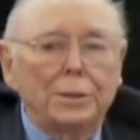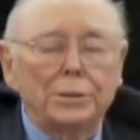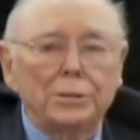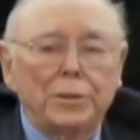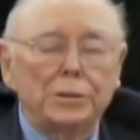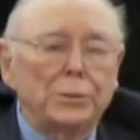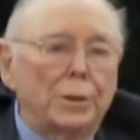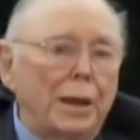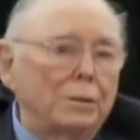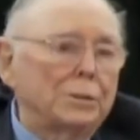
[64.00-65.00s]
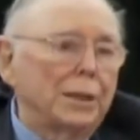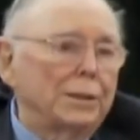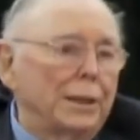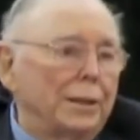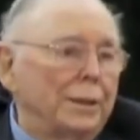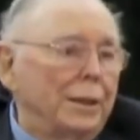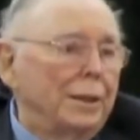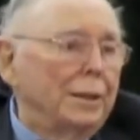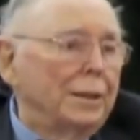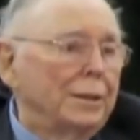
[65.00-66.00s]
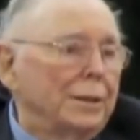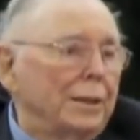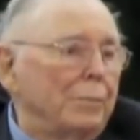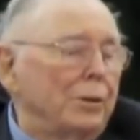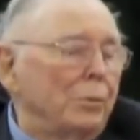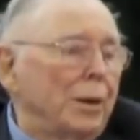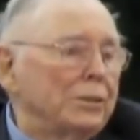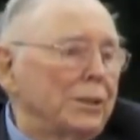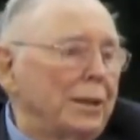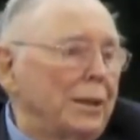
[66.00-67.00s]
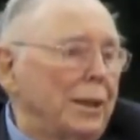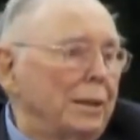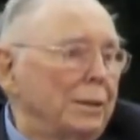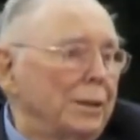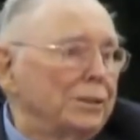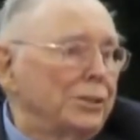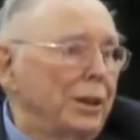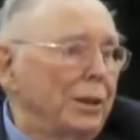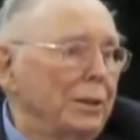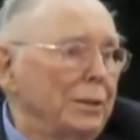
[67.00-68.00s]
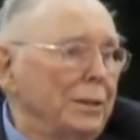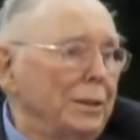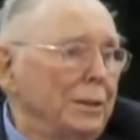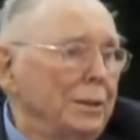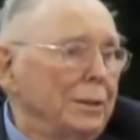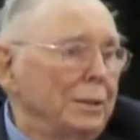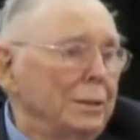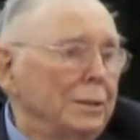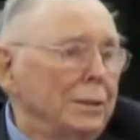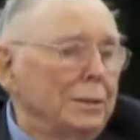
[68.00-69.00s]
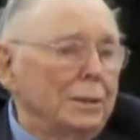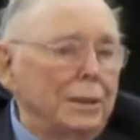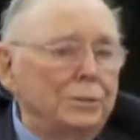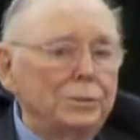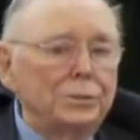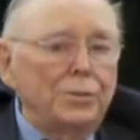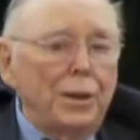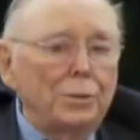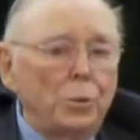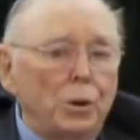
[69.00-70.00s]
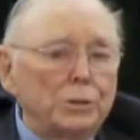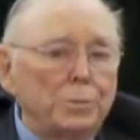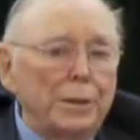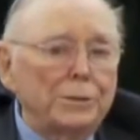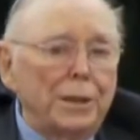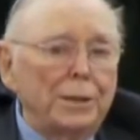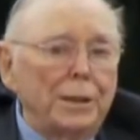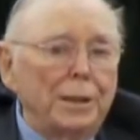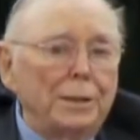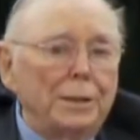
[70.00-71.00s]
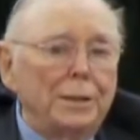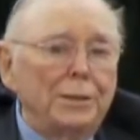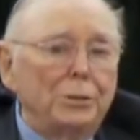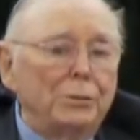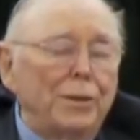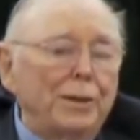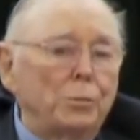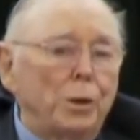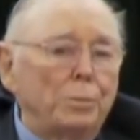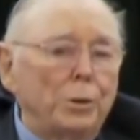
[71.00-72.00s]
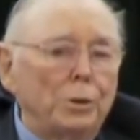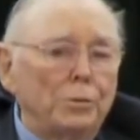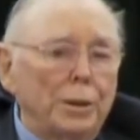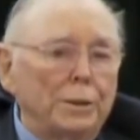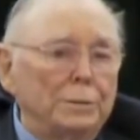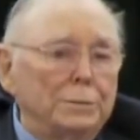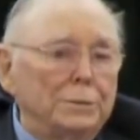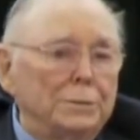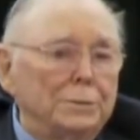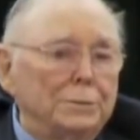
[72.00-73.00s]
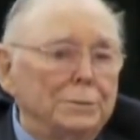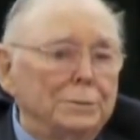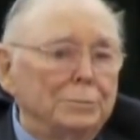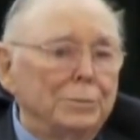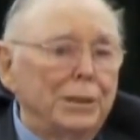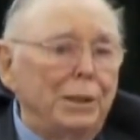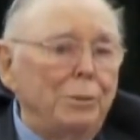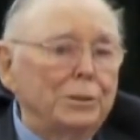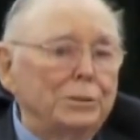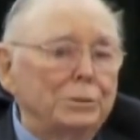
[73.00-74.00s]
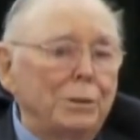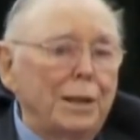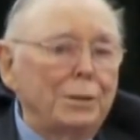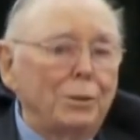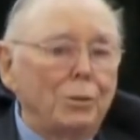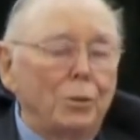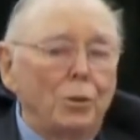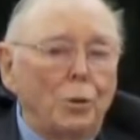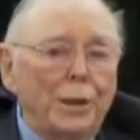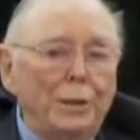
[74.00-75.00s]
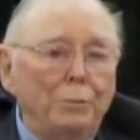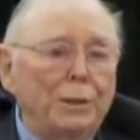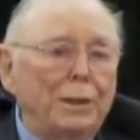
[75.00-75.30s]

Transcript: that this investment counseling did, give me your best idea this year, and you just followed Warren's best idea, you would find it worked beautifully. But he would, trying to know the whole, he